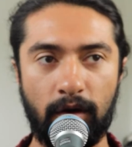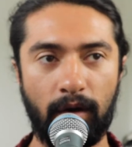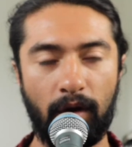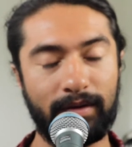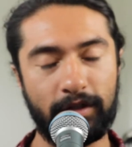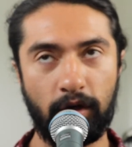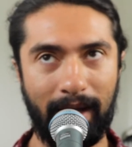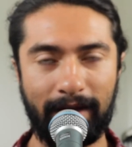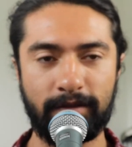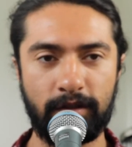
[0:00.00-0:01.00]
or, or you
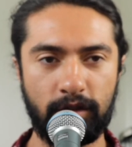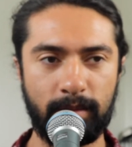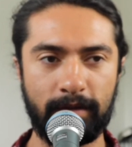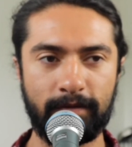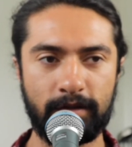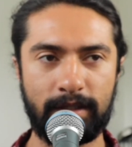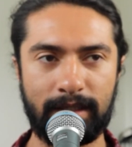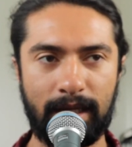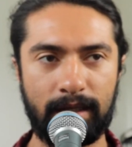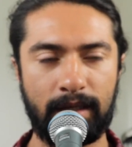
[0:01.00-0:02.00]
don't have to do, but the first
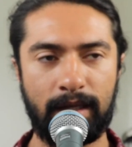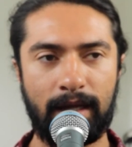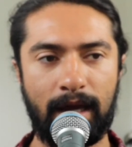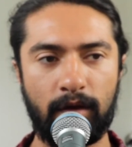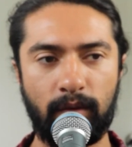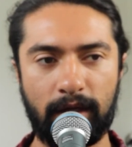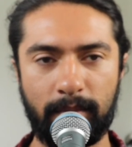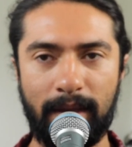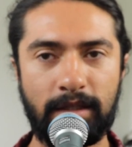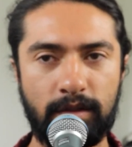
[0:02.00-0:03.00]
thing that I'd
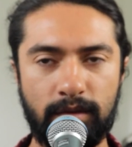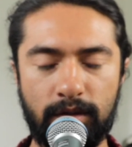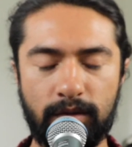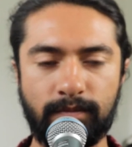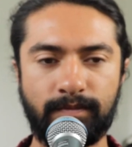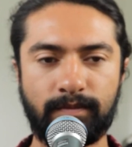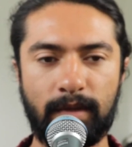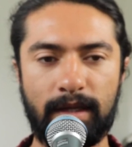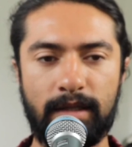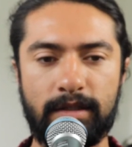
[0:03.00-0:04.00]
recommend you do
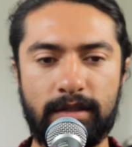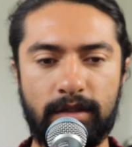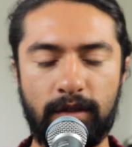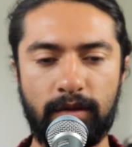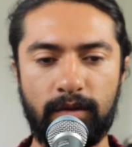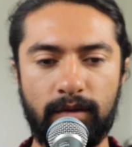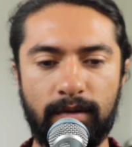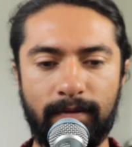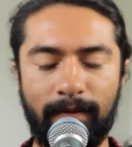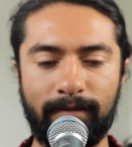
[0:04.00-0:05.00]
is to
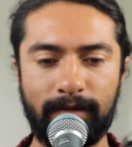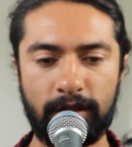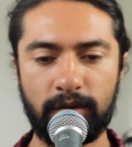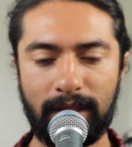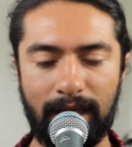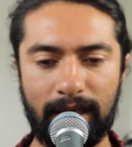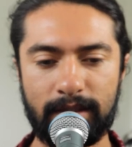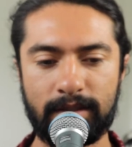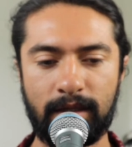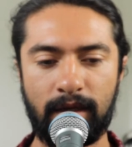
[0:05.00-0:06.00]

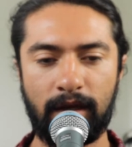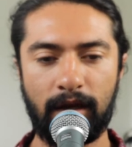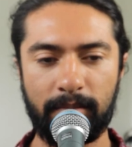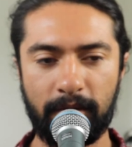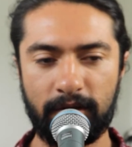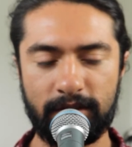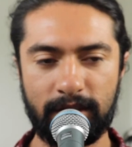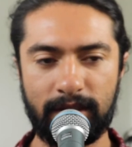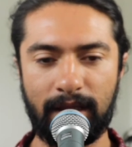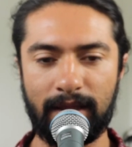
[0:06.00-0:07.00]
visualize a
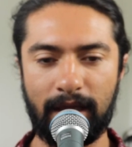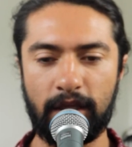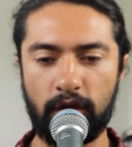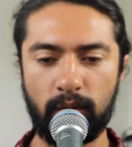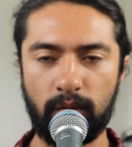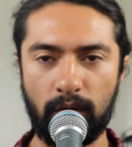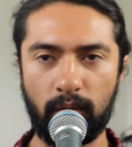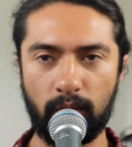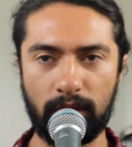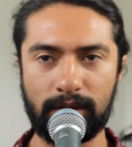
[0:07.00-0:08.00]
person that you
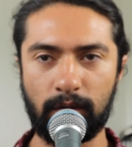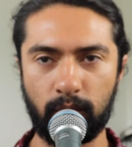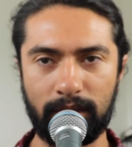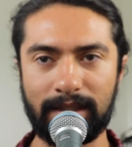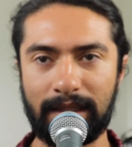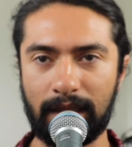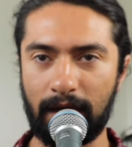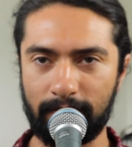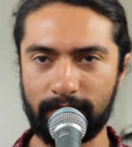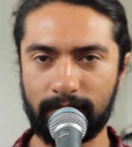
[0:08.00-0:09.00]
would really
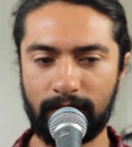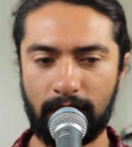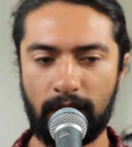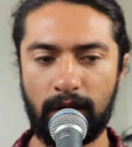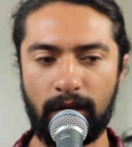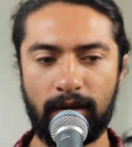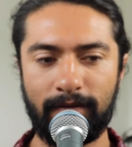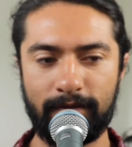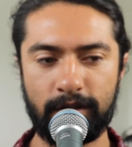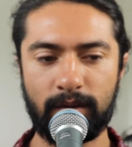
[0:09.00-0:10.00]
love.
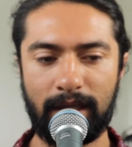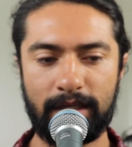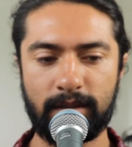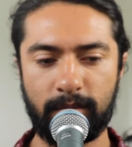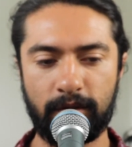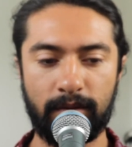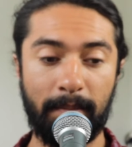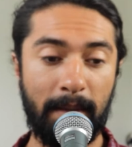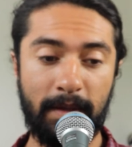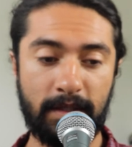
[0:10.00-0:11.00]
Visualize a person,
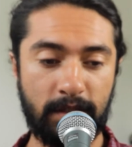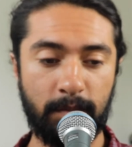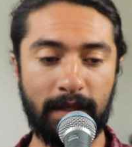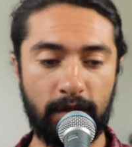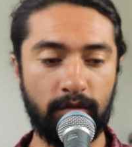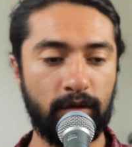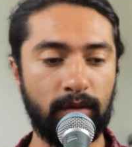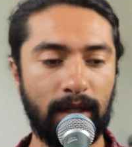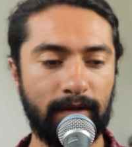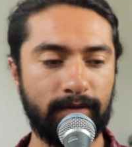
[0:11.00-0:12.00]
maybe it's someone that you
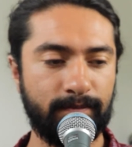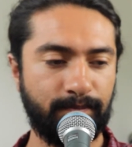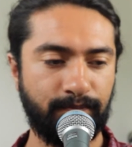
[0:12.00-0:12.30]
do love